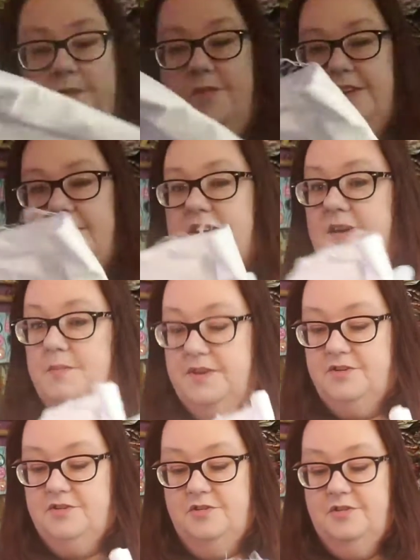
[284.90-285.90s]
when I take a
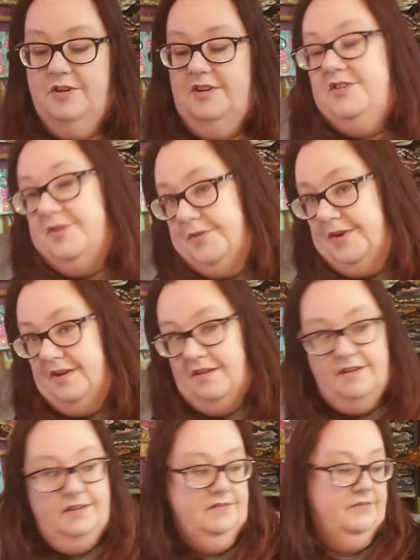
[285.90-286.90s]
picture or I show it
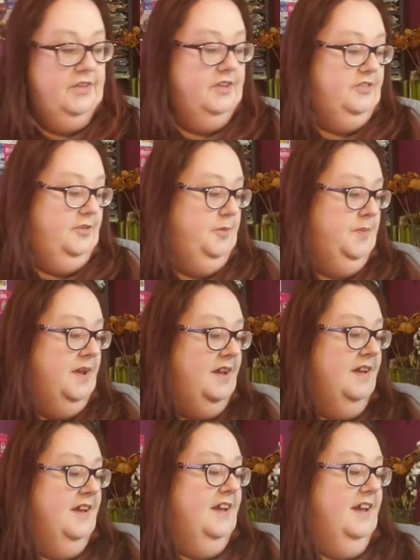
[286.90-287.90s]
on Flosstube.
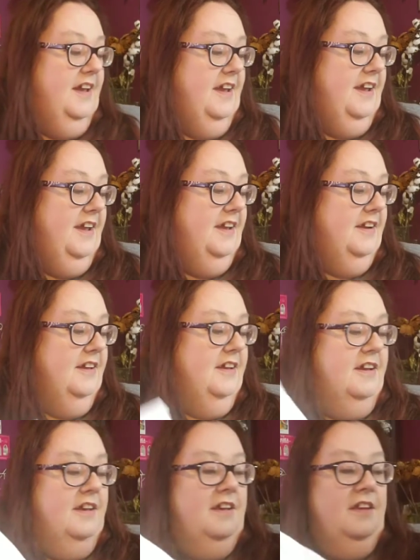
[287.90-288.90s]
And
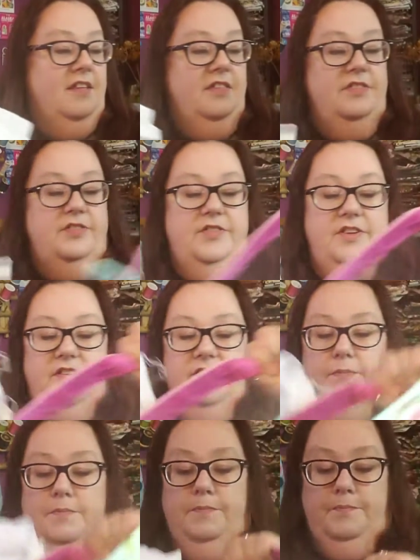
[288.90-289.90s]

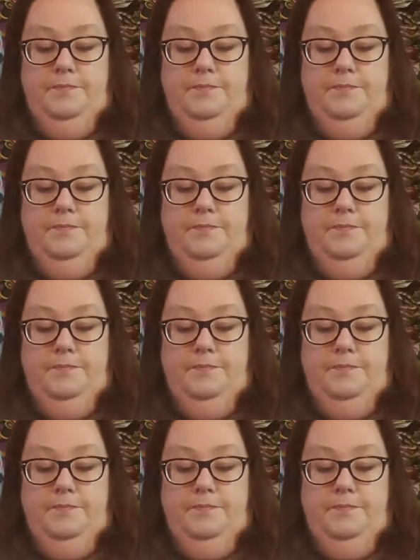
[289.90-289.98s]
this